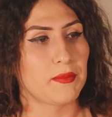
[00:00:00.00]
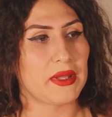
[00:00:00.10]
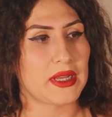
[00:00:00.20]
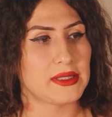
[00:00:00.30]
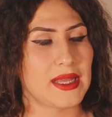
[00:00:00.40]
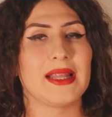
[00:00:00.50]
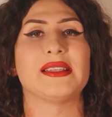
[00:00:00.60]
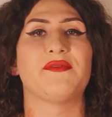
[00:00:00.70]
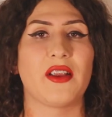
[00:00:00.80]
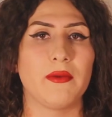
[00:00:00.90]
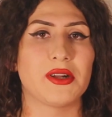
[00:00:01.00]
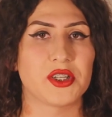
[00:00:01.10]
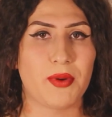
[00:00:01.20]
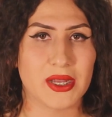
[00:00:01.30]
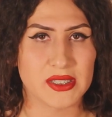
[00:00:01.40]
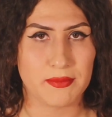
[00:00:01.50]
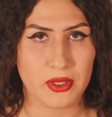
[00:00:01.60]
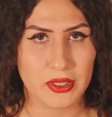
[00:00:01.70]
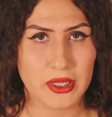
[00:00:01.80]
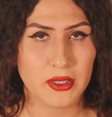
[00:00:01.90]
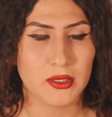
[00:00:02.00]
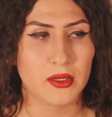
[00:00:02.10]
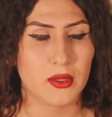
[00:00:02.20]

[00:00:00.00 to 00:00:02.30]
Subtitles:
because that is very much a possibility.